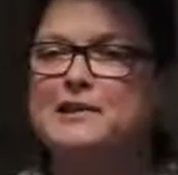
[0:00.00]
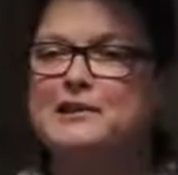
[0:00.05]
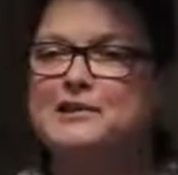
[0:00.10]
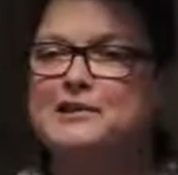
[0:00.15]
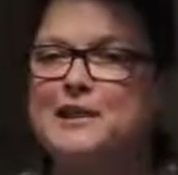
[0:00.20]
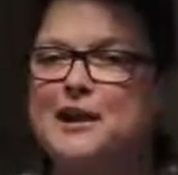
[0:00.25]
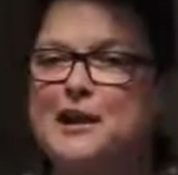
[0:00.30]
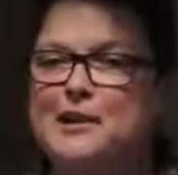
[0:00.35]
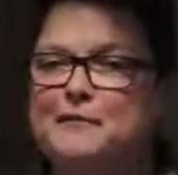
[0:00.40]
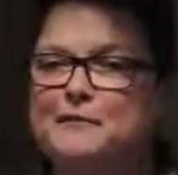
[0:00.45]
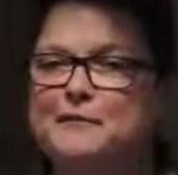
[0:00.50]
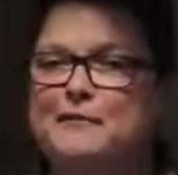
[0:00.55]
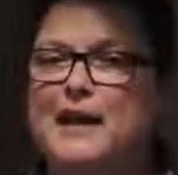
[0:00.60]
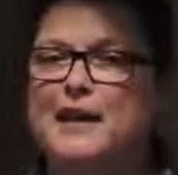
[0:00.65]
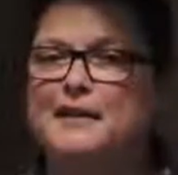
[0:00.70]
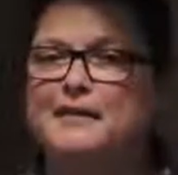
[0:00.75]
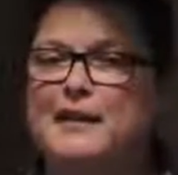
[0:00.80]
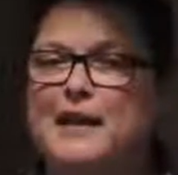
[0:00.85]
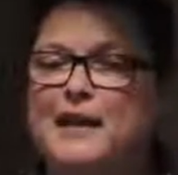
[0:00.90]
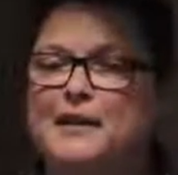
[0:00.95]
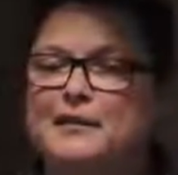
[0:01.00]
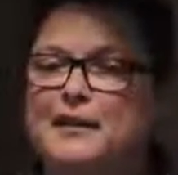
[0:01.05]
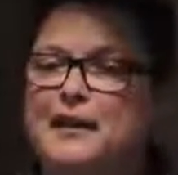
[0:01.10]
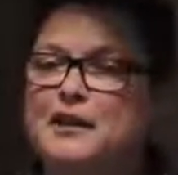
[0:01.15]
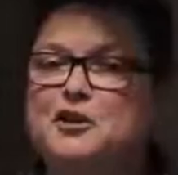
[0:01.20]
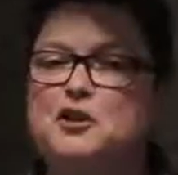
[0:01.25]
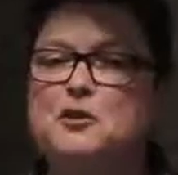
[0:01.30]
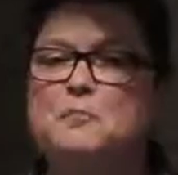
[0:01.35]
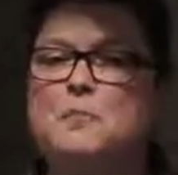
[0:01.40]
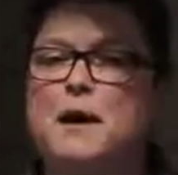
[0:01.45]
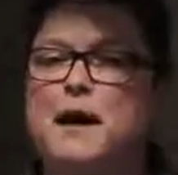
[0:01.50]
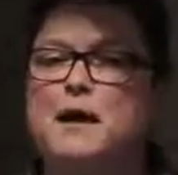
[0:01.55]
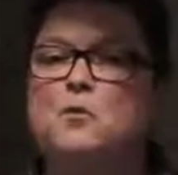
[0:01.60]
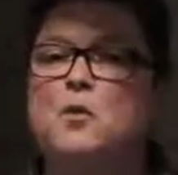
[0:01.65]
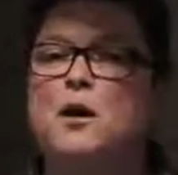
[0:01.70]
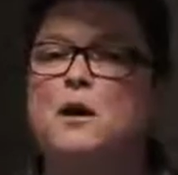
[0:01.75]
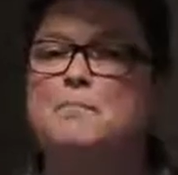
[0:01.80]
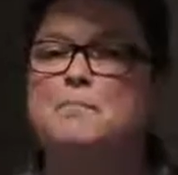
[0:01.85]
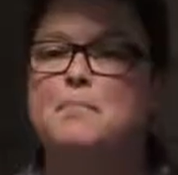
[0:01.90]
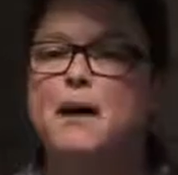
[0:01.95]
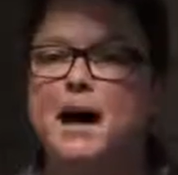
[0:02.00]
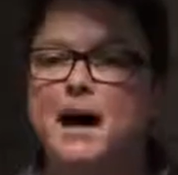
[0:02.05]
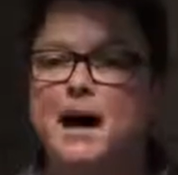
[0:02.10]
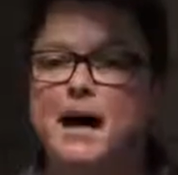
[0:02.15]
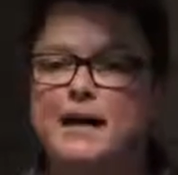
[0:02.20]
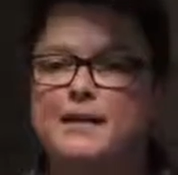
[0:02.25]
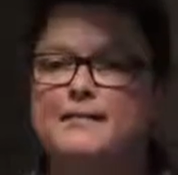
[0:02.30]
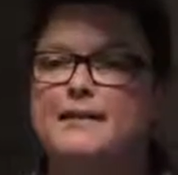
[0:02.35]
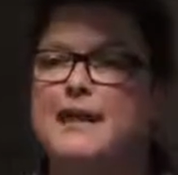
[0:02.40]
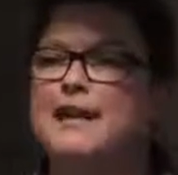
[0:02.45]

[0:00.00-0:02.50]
is stuff that they think you might want to buy